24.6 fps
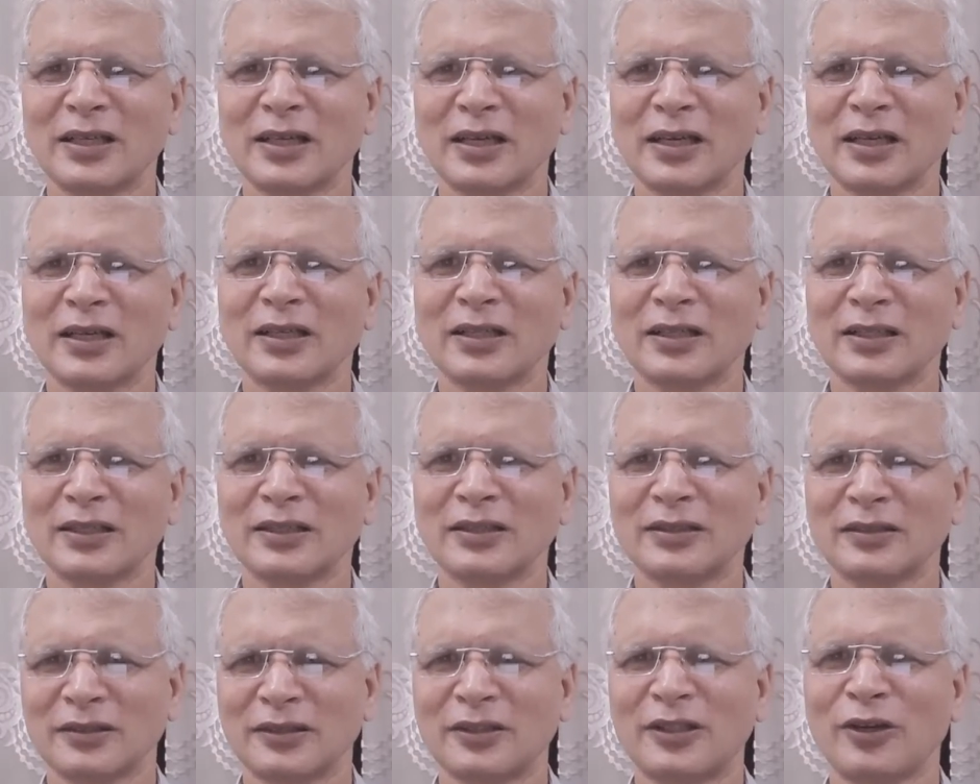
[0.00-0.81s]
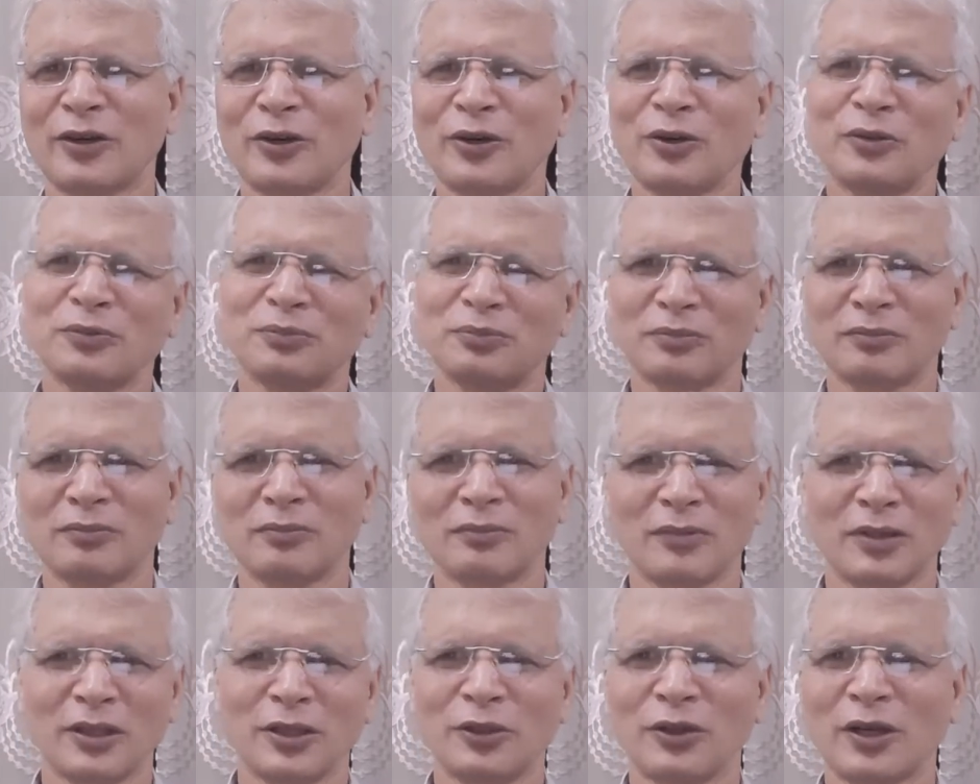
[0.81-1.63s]

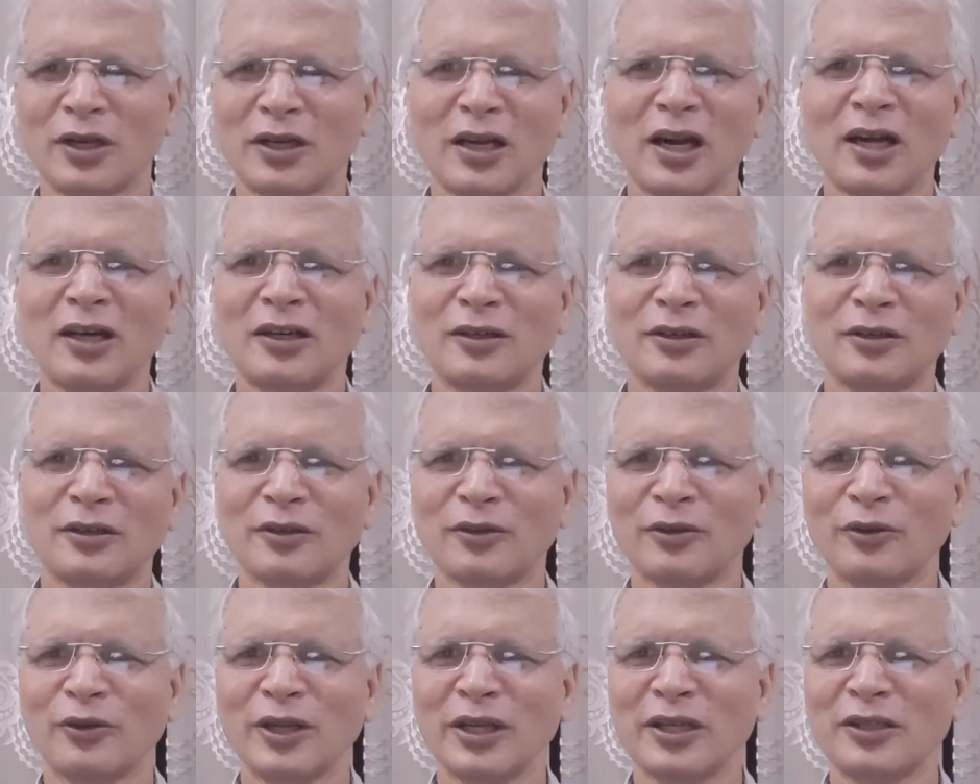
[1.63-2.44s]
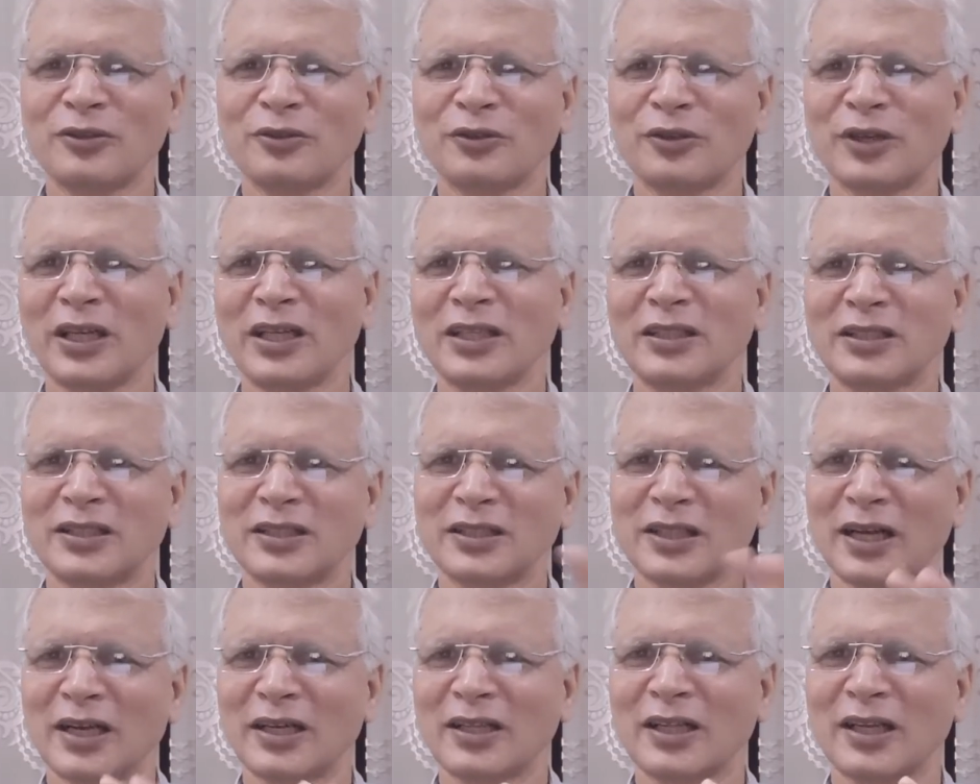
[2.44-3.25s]
though you are not going to reach
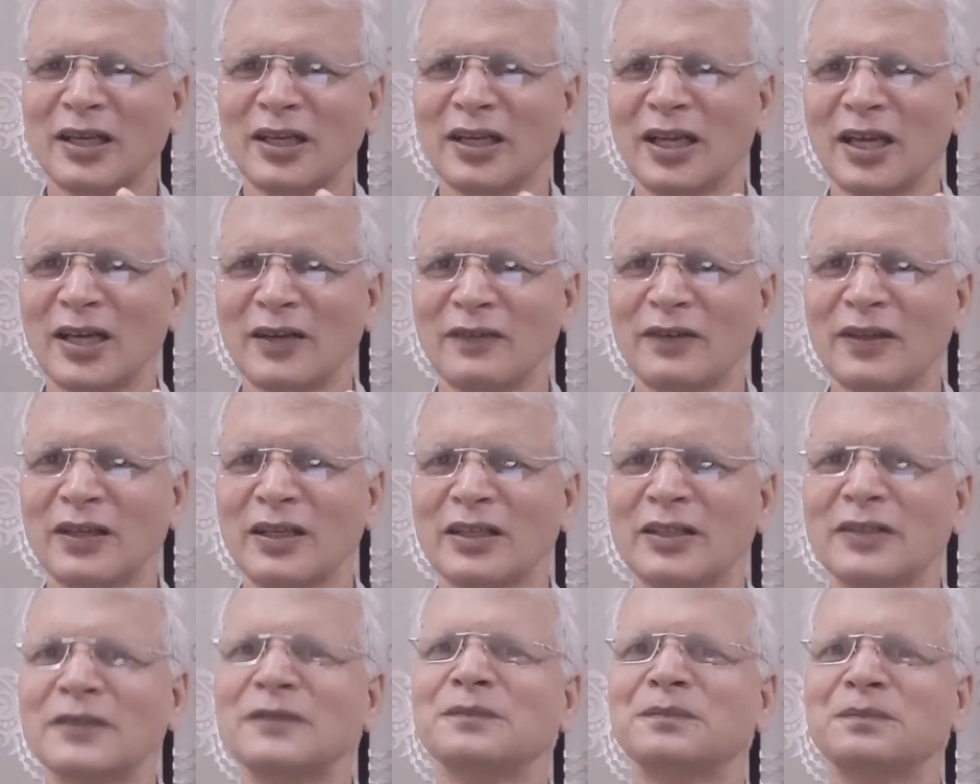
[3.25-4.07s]
at the level,